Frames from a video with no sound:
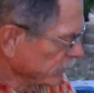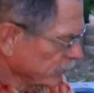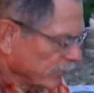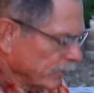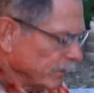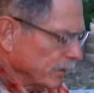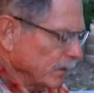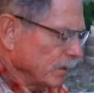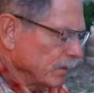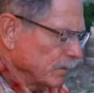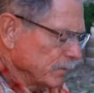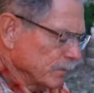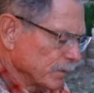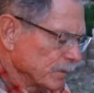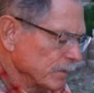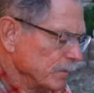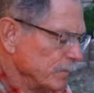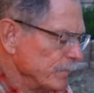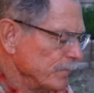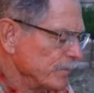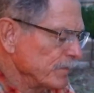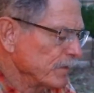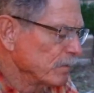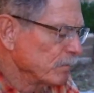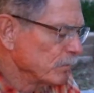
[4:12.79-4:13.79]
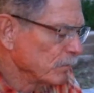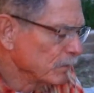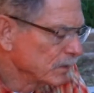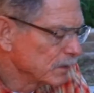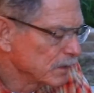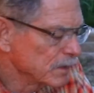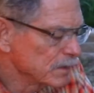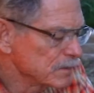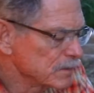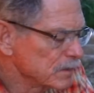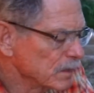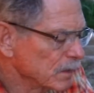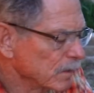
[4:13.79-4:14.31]
the ground, but
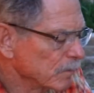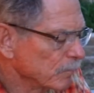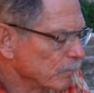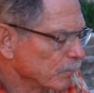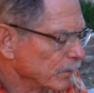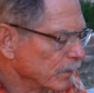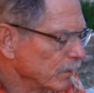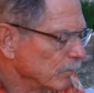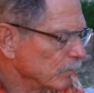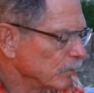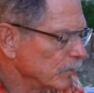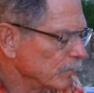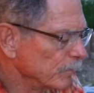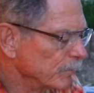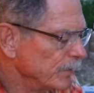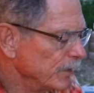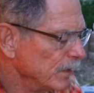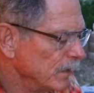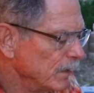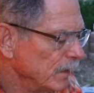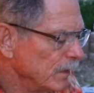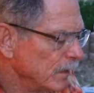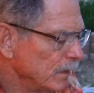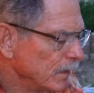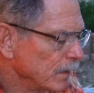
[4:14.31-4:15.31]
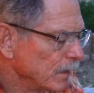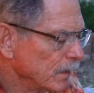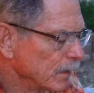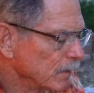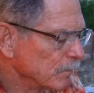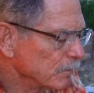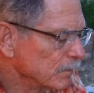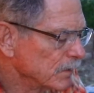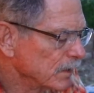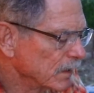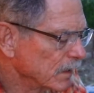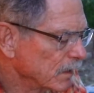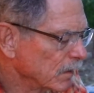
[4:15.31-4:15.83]
that's not a problem, and
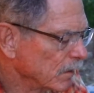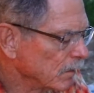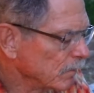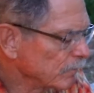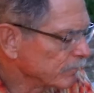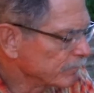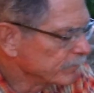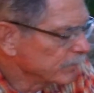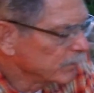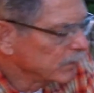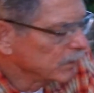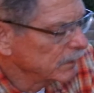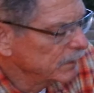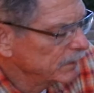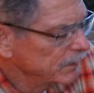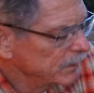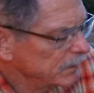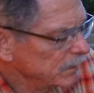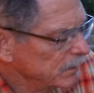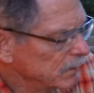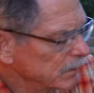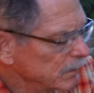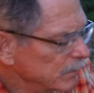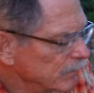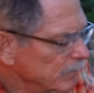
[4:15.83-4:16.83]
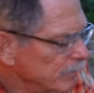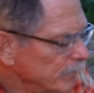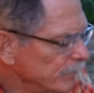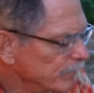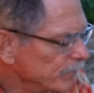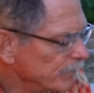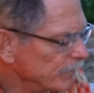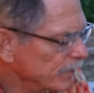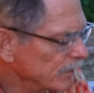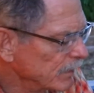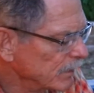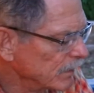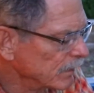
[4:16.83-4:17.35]
take off the leg,
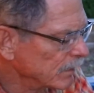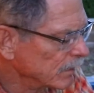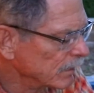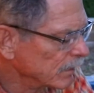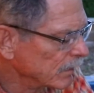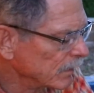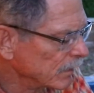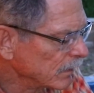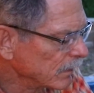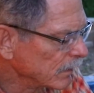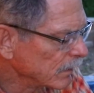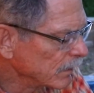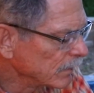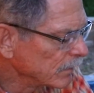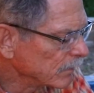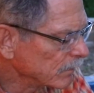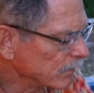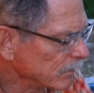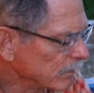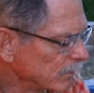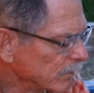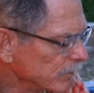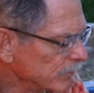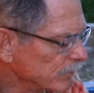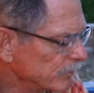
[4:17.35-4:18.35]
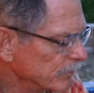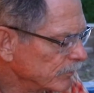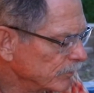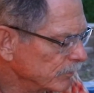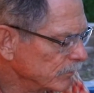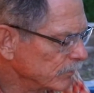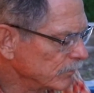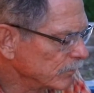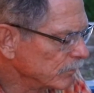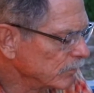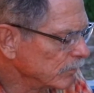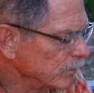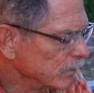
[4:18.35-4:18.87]
and there are
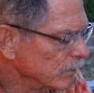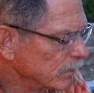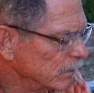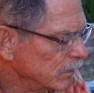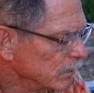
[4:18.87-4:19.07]
two